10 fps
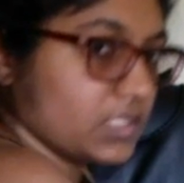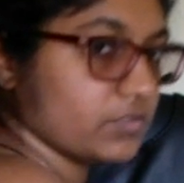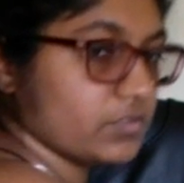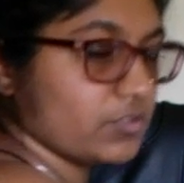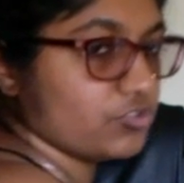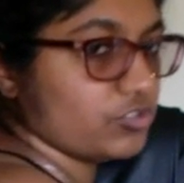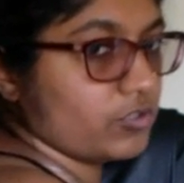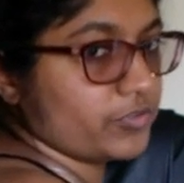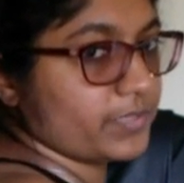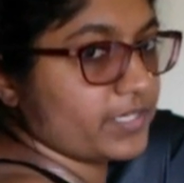So the
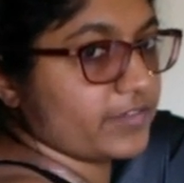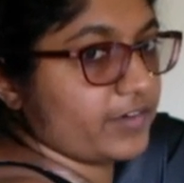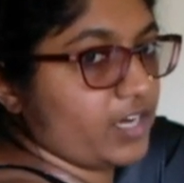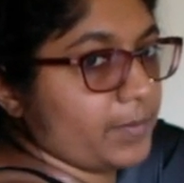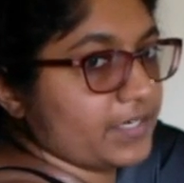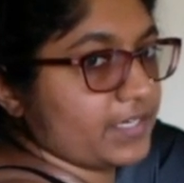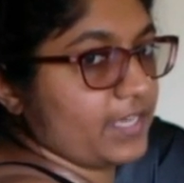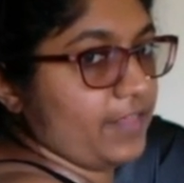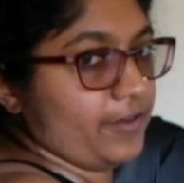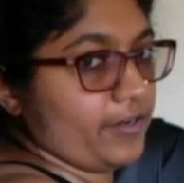shoulder blades are coming
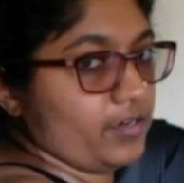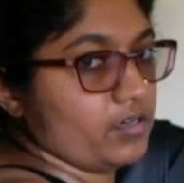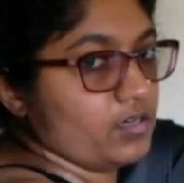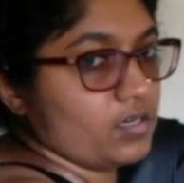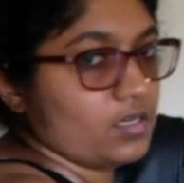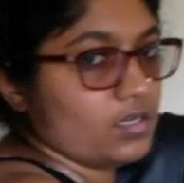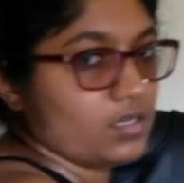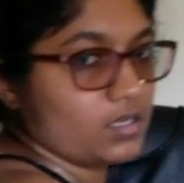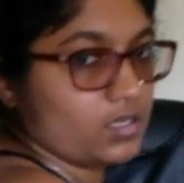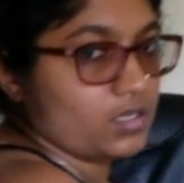together
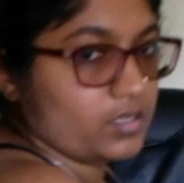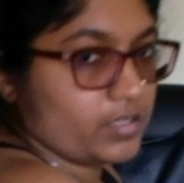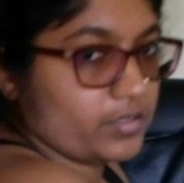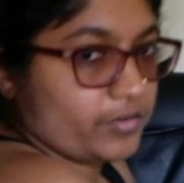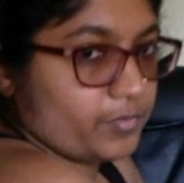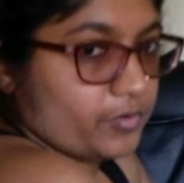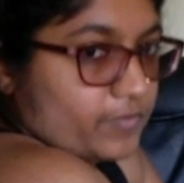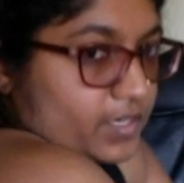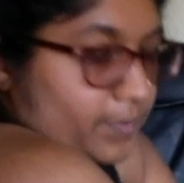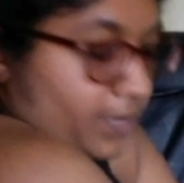and then they're
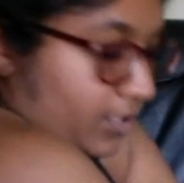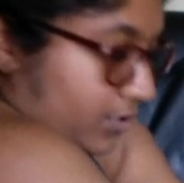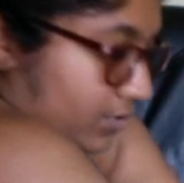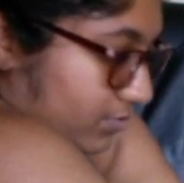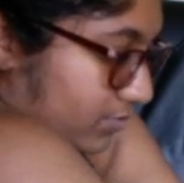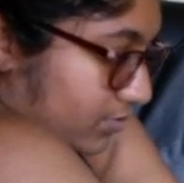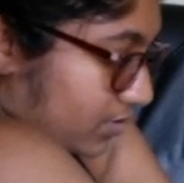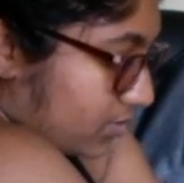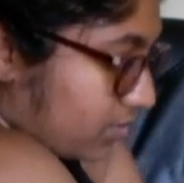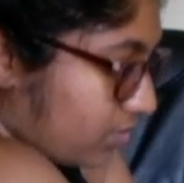moving apart.
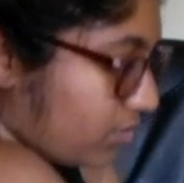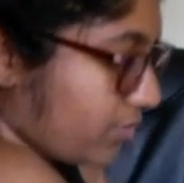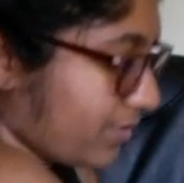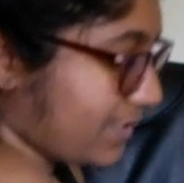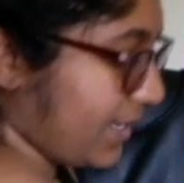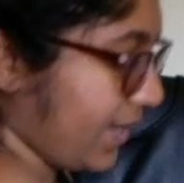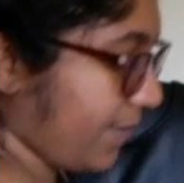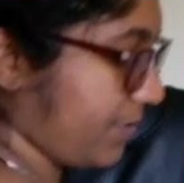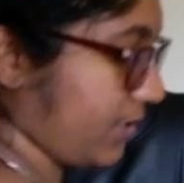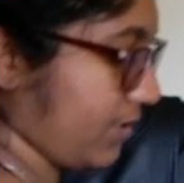That's all that's
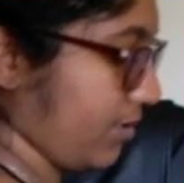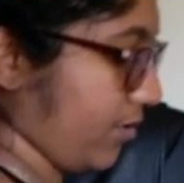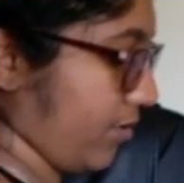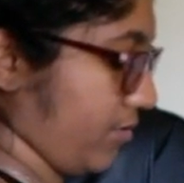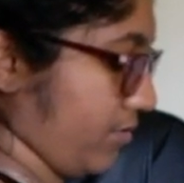happening here.